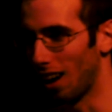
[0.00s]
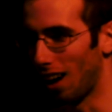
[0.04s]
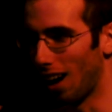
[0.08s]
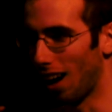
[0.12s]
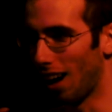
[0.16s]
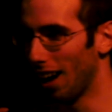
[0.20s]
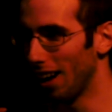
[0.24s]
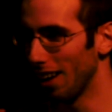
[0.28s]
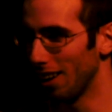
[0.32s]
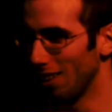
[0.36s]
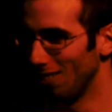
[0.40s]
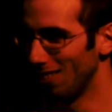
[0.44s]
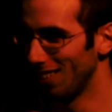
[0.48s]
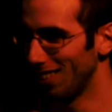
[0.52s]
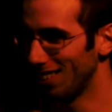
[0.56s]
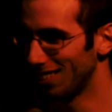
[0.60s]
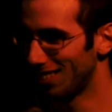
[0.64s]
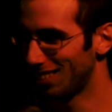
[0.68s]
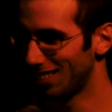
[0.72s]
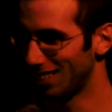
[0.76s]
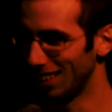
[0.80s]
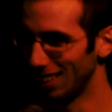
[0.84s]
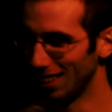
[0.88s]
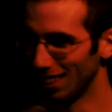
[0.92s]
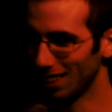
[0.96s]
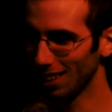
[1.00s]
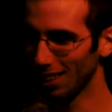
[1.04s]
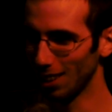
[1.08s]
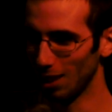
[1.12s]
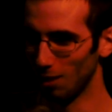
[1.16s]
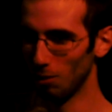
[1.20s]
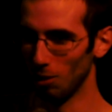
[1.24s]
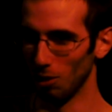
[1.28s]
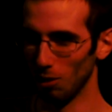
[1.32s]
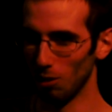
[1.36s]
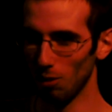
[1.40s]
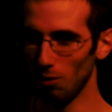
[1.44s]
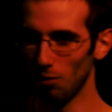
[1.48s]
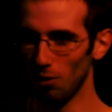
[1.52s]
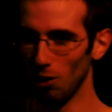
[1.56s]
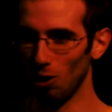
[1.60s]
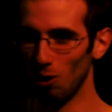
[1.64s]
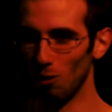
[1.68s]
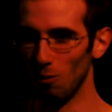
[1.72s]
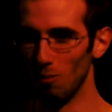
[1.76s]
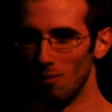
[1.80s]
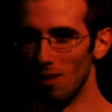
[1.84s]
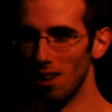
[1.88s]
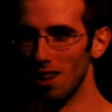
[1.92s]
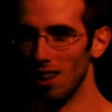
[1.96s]
I only had seen a clip of the
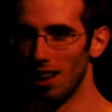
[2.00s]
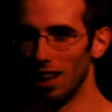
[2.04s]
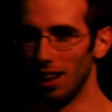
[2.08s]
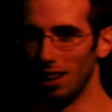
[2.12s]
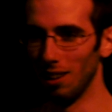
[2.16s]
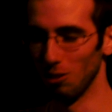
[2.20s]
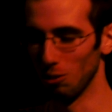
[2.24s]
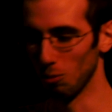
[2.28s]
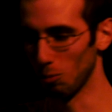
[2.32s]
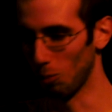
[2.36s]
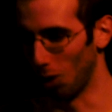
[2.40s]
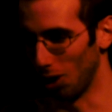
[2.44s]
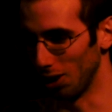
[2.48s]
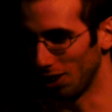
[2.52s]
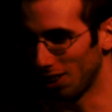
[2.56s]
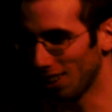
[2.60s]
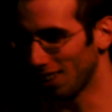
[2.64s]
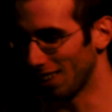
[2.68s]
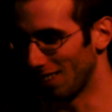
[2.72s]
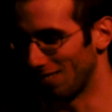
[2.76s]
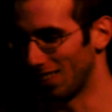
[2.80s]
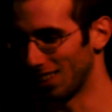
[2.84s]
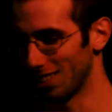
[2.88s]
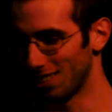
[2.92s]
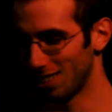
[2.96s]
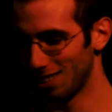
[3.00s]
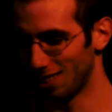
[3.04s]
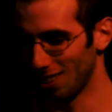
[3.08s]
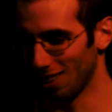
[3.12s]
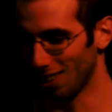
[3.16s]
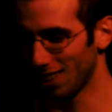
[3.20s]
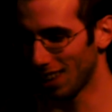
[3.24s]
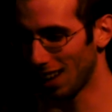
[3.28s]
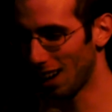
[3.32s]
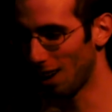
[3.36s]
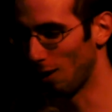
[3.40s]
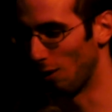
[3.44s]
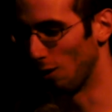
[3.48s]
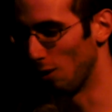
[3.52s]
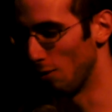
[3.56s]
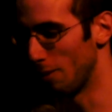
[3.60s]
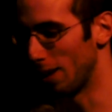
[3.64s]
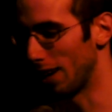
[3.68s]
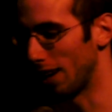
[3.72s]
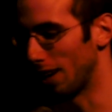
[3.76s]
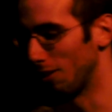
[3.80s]
film, and there was one clip that stuck out for me.